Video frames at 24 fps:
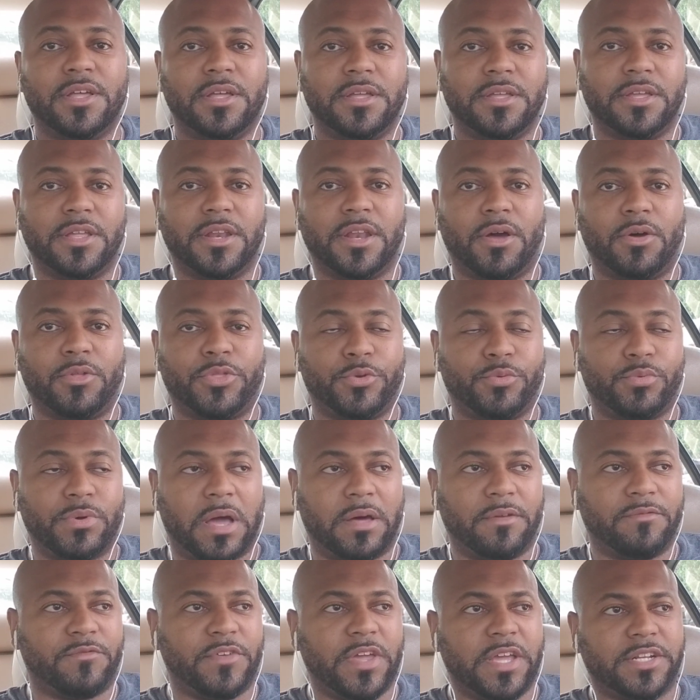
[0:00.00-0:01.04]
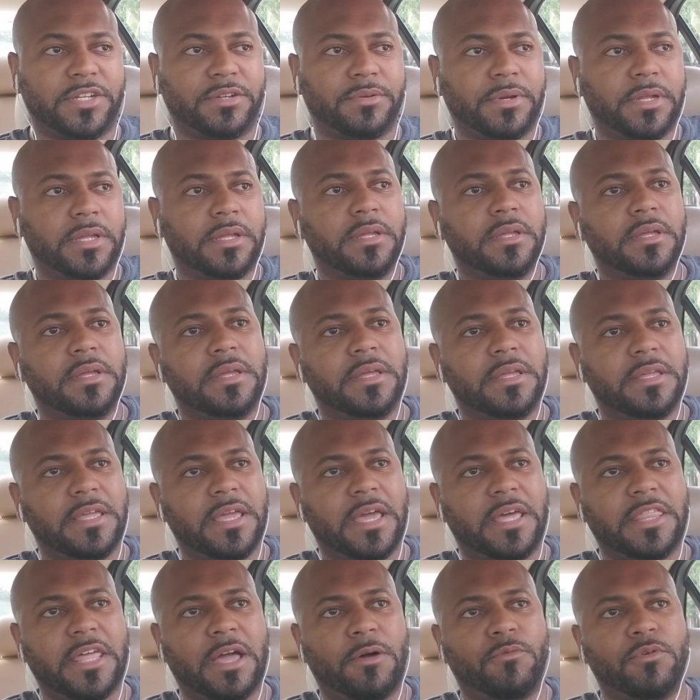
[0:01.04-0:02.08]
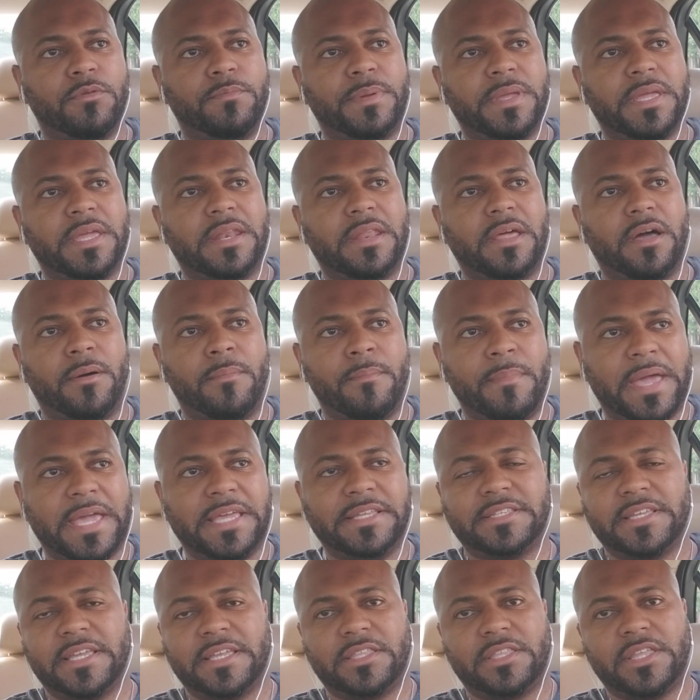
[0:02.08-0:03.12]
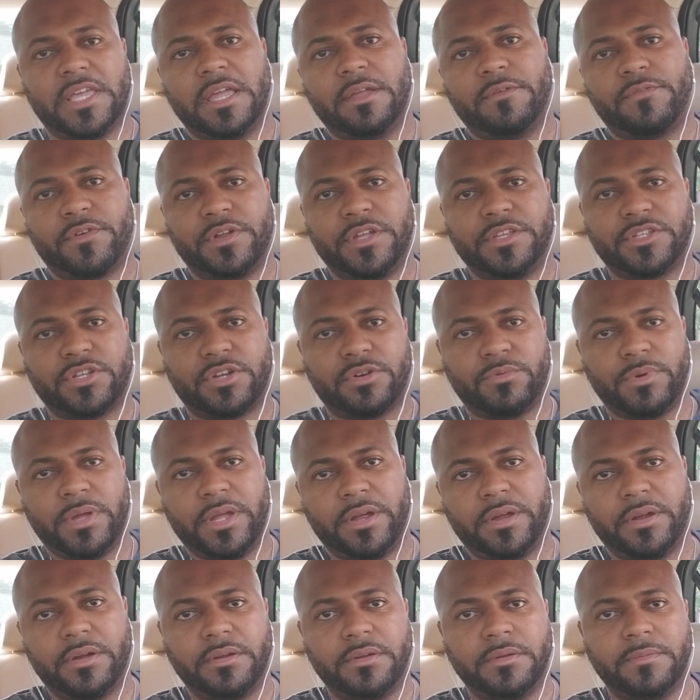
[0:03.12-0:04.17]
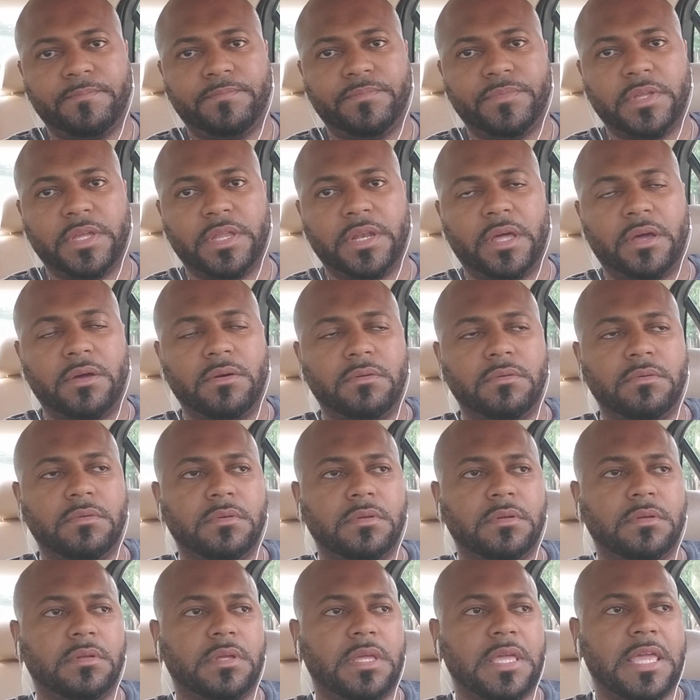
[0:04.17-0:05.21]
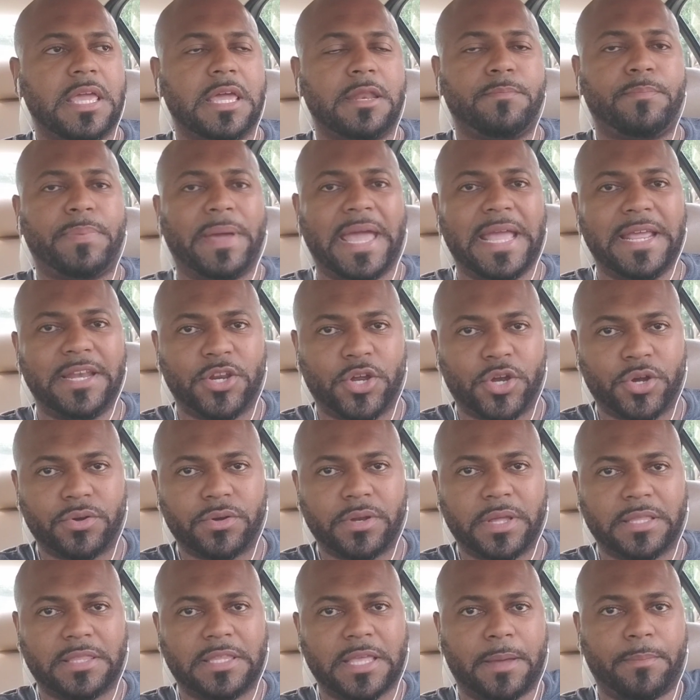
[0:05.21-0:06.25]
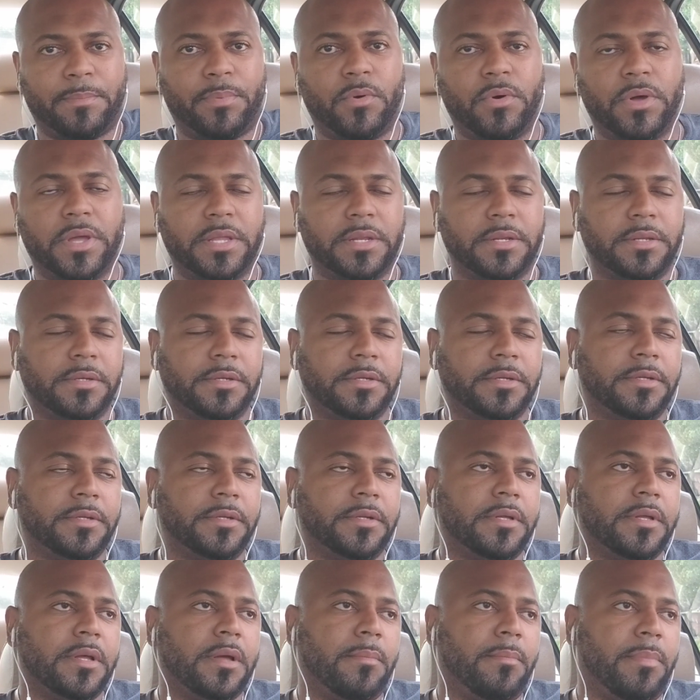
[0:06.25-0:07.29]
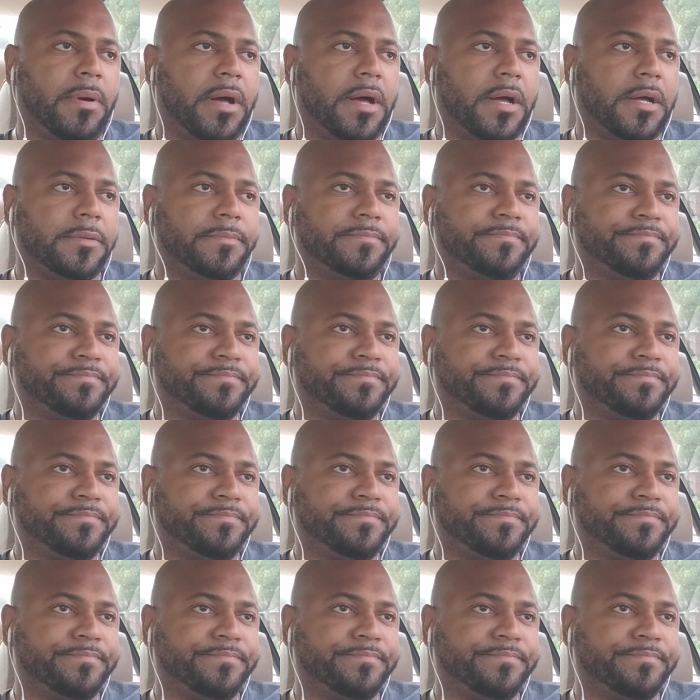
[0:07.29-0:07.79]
you know, throughout victory, yeah, that would be an amazing thing for his career, you know? He hit pay dirt at that point. But